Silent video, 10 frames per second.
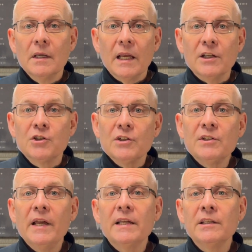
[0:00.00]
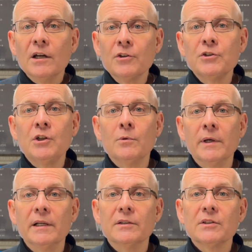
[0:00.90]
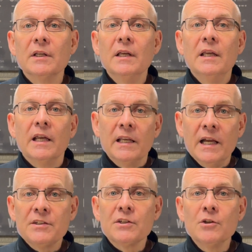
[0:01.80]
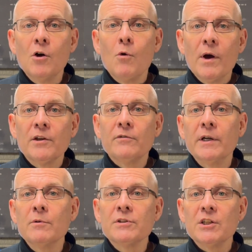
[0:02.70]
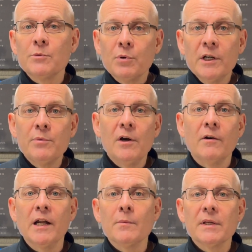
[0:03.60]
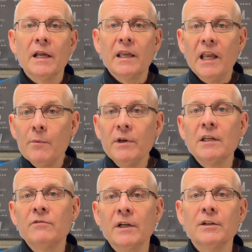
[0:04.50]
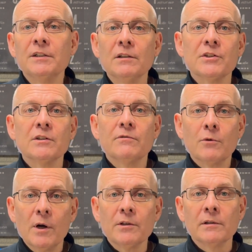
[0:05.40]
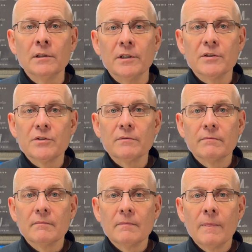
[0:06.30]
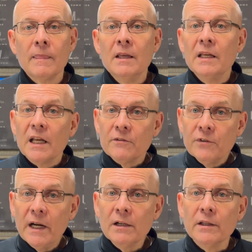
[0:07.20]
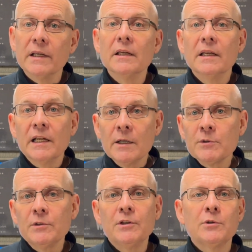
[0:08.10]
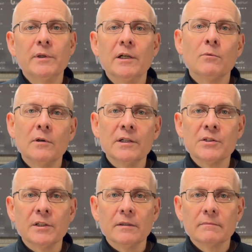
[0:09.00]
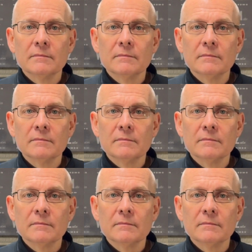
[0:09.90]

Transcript: And just like the other two rigs, it has the NOAA weather frequencies pre-programmed and can be configured to listen for weather alerts. And finally, it comes with a three-year warranty.